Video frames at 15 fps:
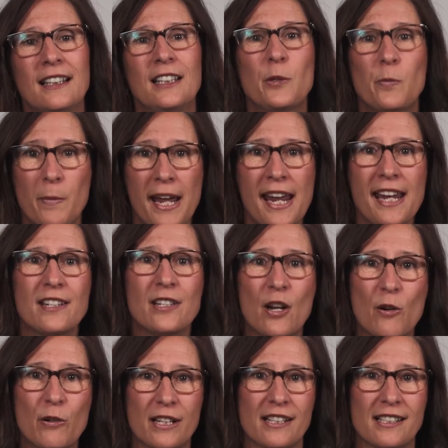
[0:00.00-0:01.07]
you may
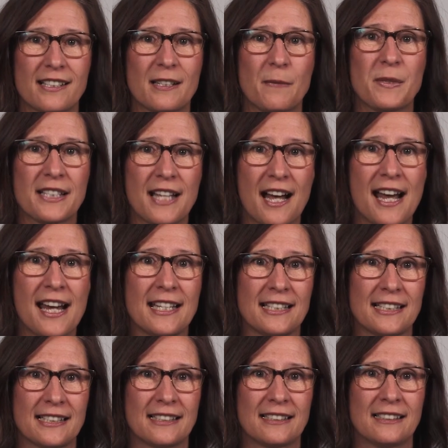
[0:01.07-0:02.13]
notice some
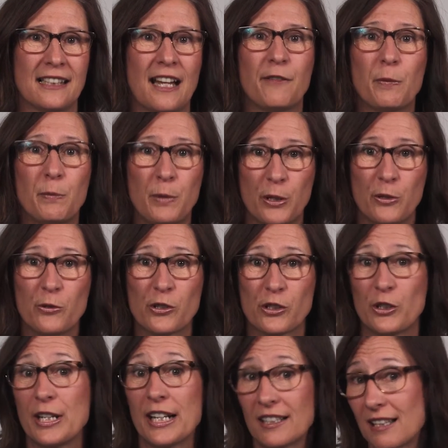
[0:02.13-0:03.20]
signs of abuse
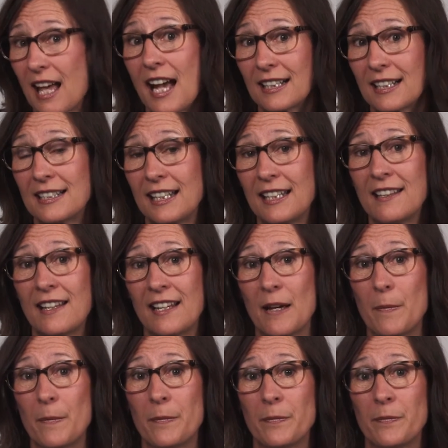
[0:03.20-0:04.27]
or neglect in
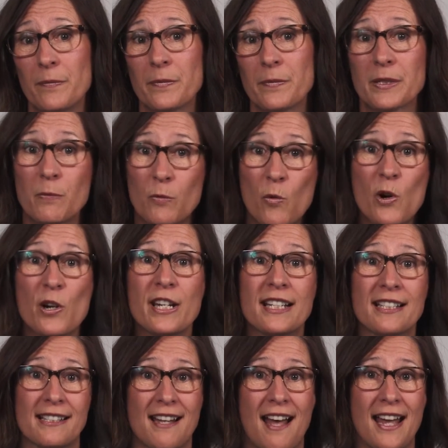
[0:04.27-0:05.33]
them. Some
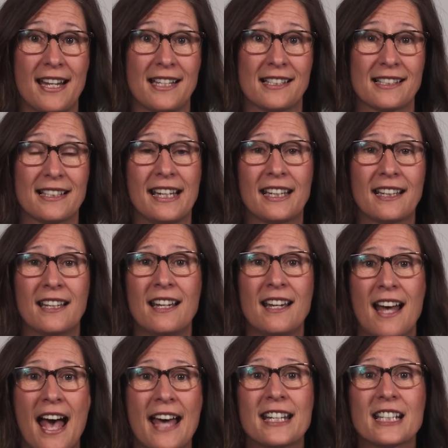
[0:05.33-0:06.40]
warning signs like
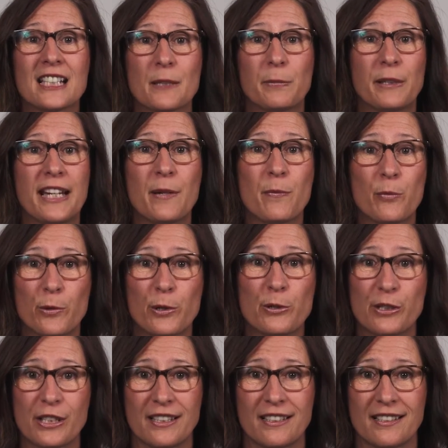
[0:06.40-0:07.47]
unexplained
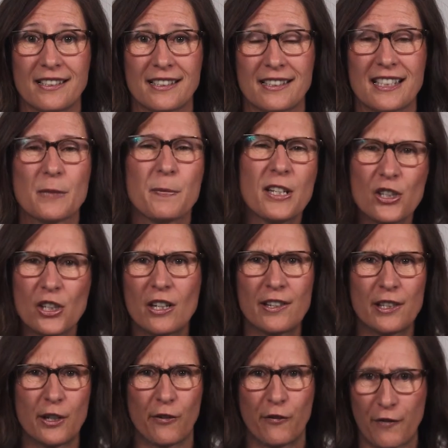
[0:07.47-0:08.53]
bruises, especially
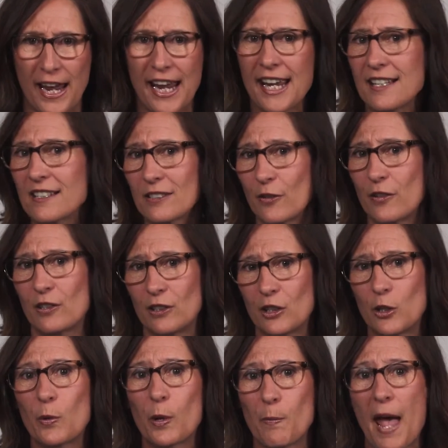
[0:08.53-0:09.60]
on their face or their
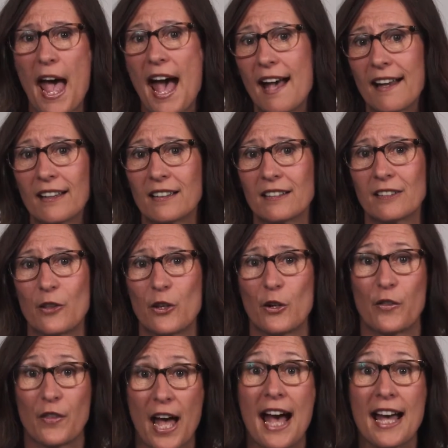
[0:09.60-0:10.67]
lower back or their
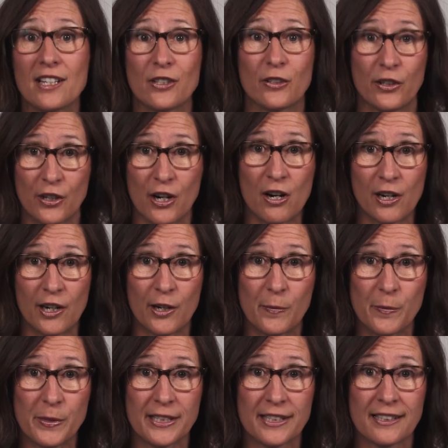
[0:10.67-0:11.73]
thighs or their
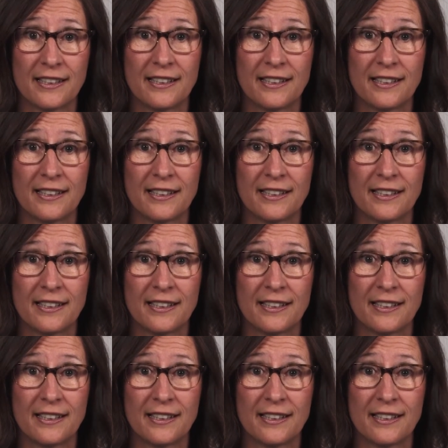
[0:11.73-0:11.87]
arms.